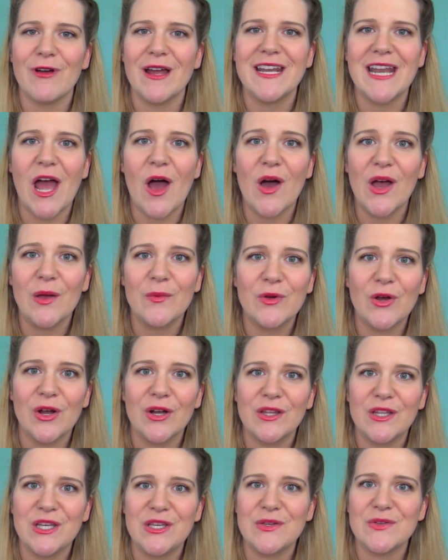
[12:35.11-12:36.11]
Right now I'm
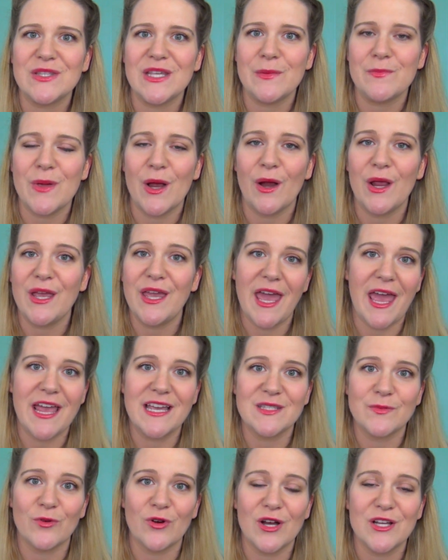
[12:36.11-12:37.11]
currently using Mary
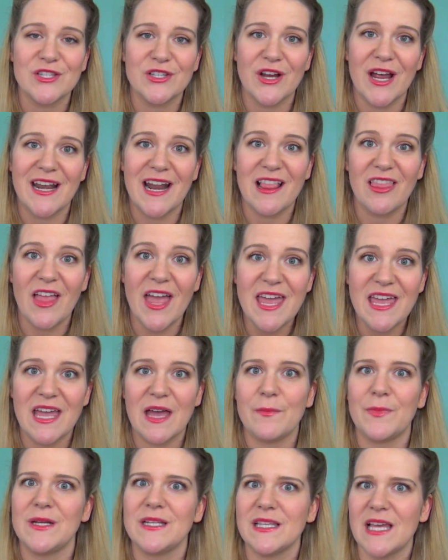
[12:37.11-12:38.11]
Kay's bronzer and I like
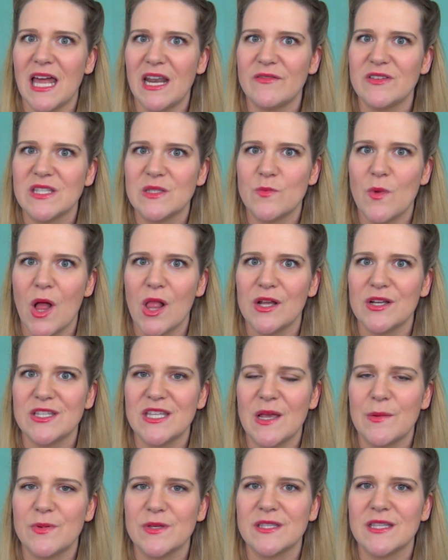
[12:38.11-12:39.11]
it, but it's kind of a smaller
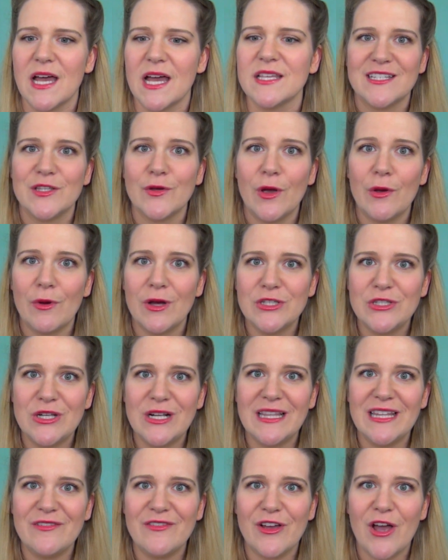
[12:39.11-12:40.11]
sample size. So I want you
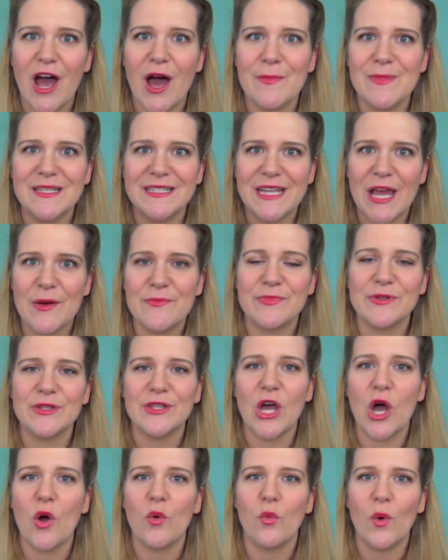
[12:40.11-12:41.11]
to leave a comment down
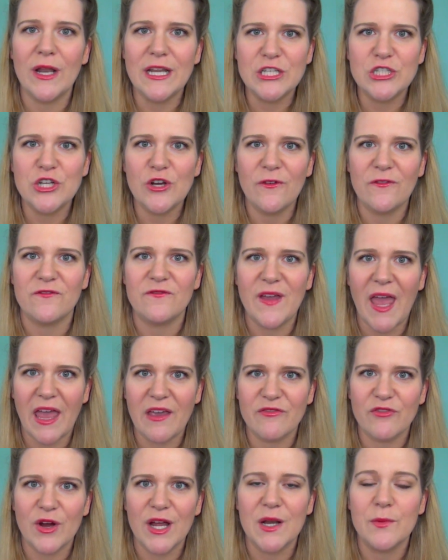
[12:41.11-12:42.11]
below. What is your
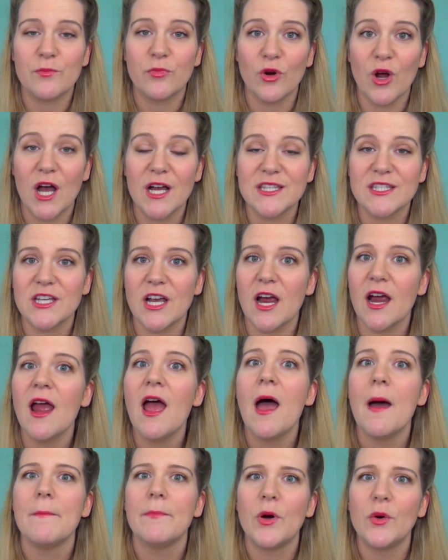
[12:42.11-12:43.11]
favorite bronzer?
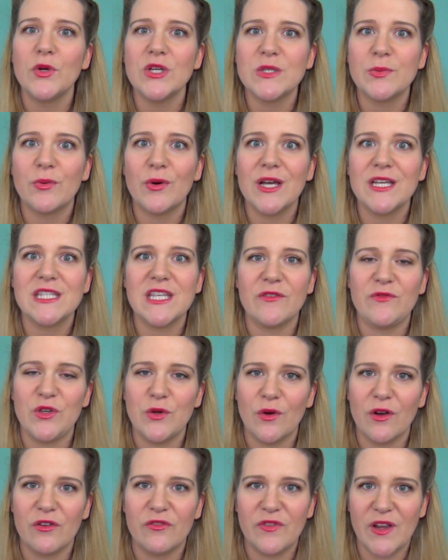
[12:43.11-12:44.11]
Bonus points if
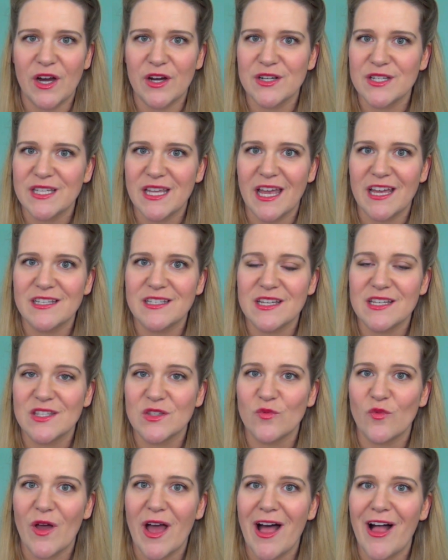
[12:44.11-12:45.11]
you are fair skinned
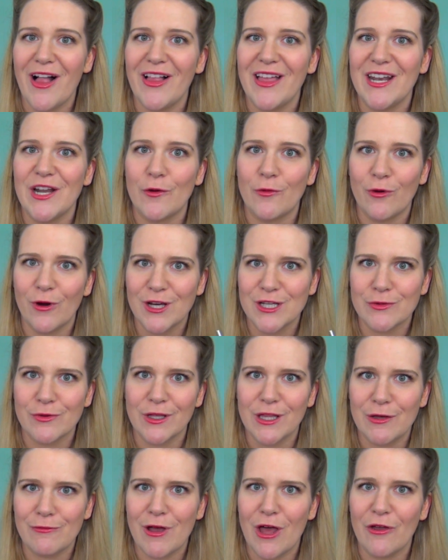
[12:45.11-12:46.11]
as well and it works
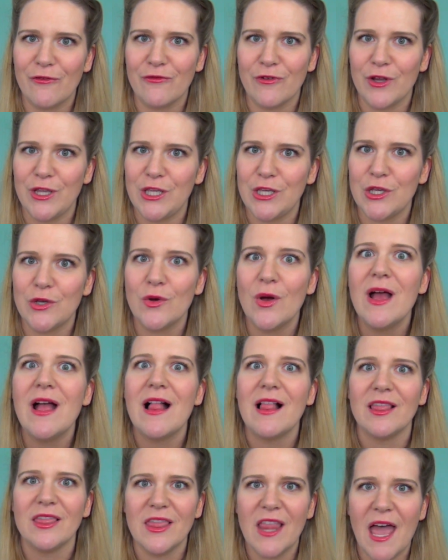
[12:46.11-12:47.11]
really well for you.
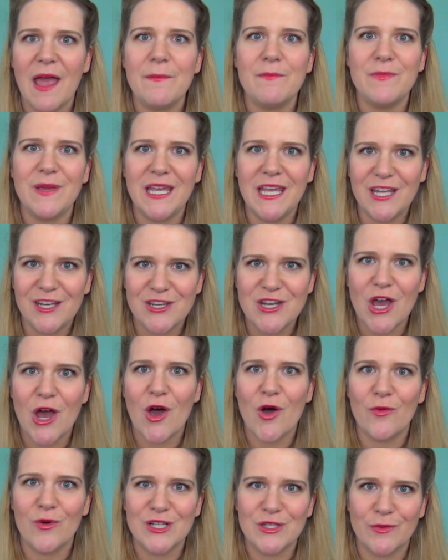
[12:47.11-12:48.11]
Let me
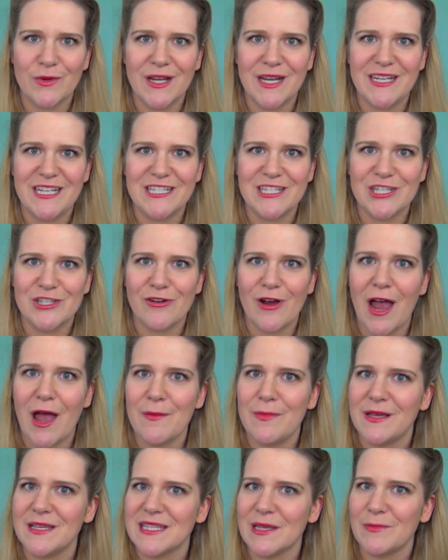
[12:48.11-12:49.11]
know which one I need to
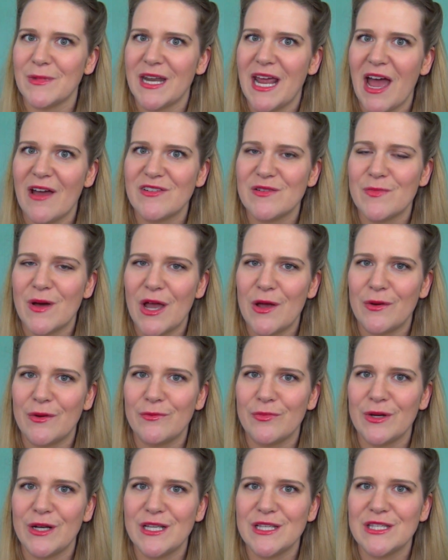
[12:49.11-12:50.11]
try because I'm gonna have to buy
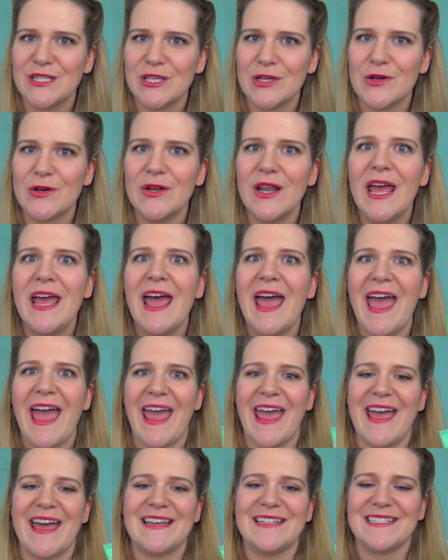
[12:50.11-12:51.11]
one pretty soon
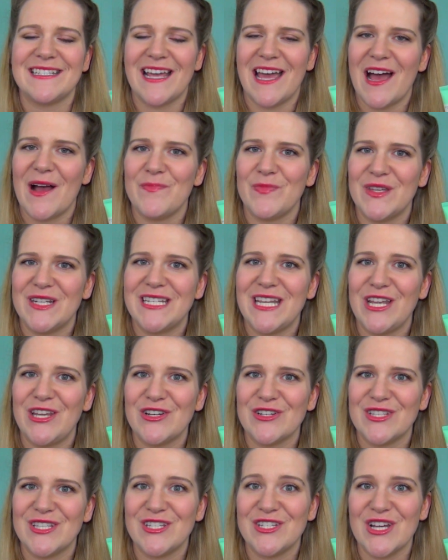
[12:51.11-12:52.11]
and uh, I'm going to take
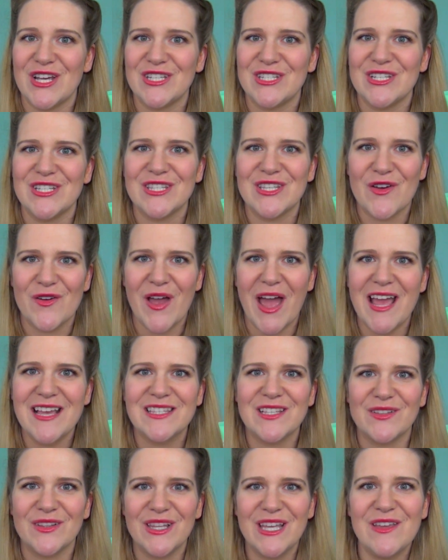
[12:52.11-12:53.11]
your suggestions. Okay,
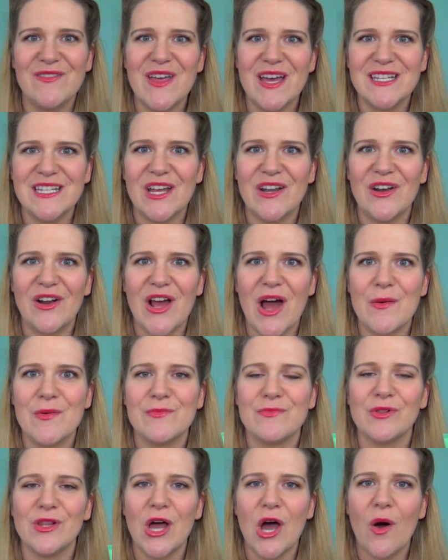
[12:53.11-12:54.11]
so leave that down in a
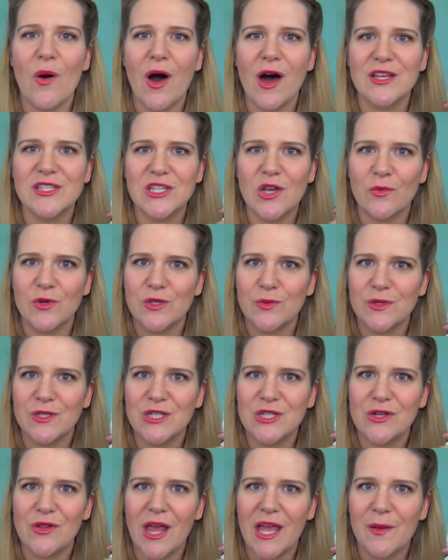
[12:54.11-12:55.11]
comment below. Also, which one
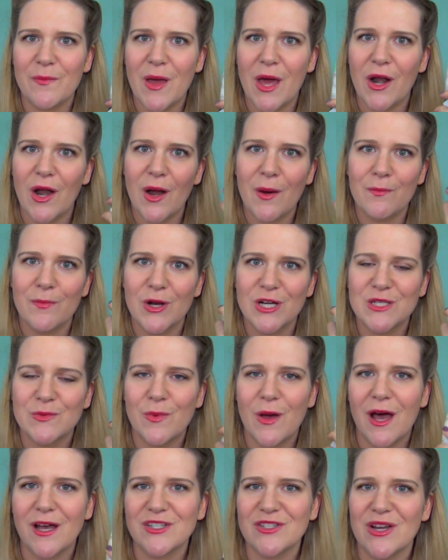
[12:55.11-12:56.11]
did you like better,
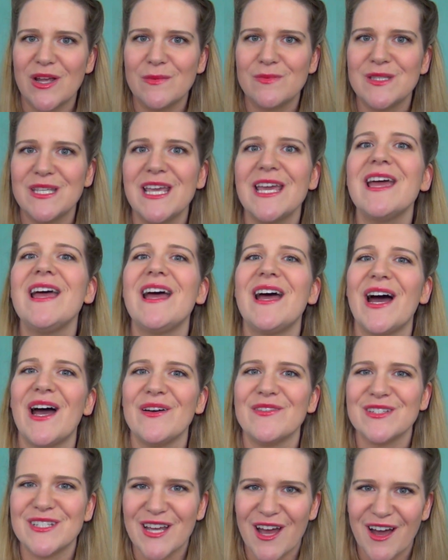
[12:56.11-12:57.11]
Birchbox or Ipsy?
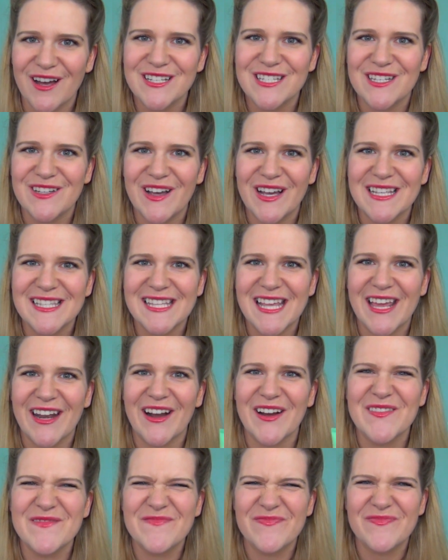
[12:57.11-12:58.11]
I will talk to you guys
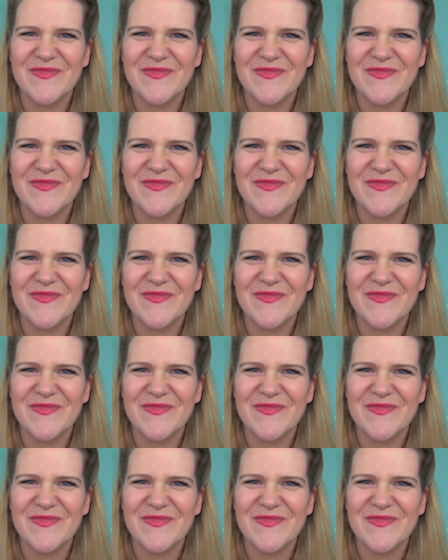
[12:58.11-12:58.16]
later.